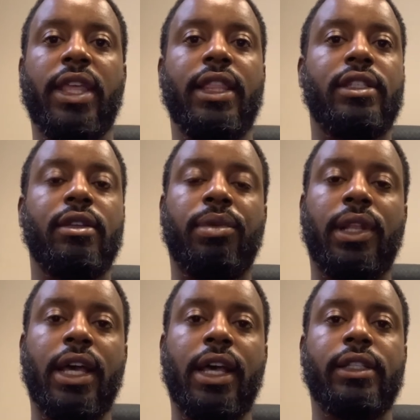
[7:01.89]
And this
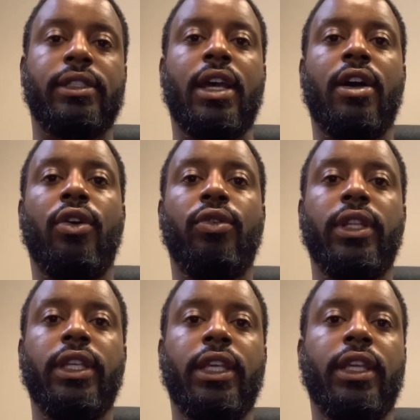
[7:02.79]
applies not
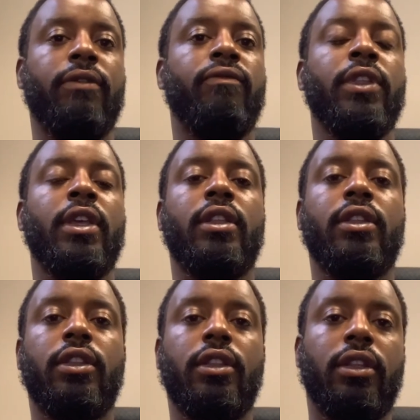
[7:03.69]
only in
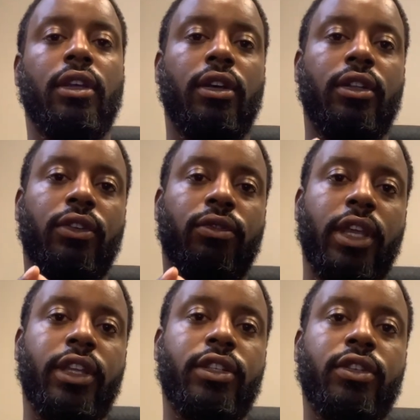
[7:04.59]
the
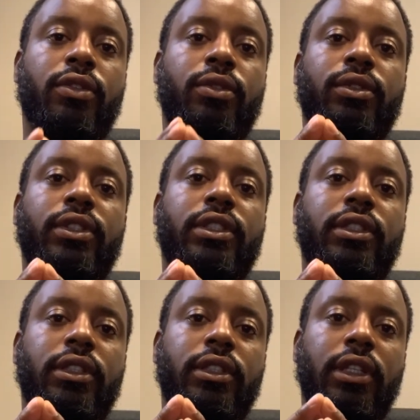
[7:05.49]
racial
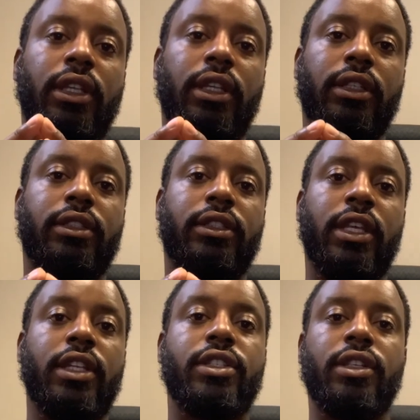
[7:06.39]

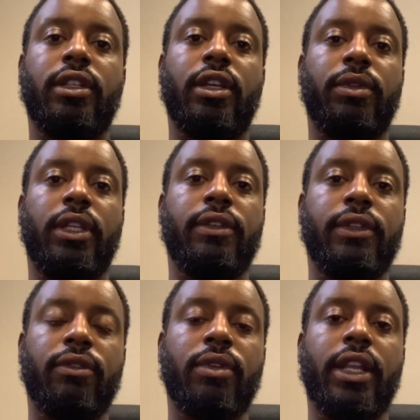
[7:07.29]
tension that we're living
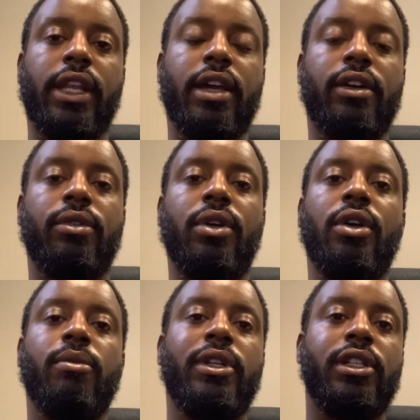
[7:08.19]
in right now,
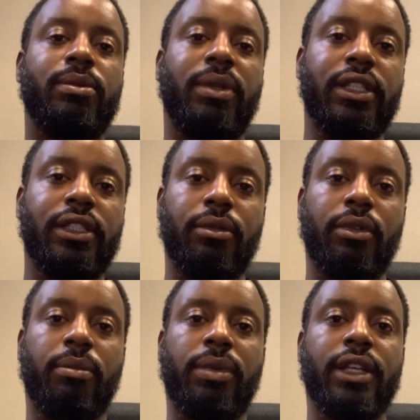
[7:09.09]
but it
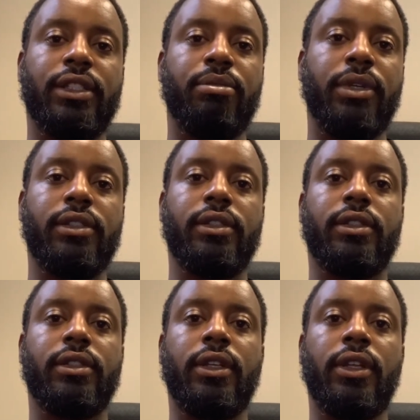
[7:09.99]
applies in business.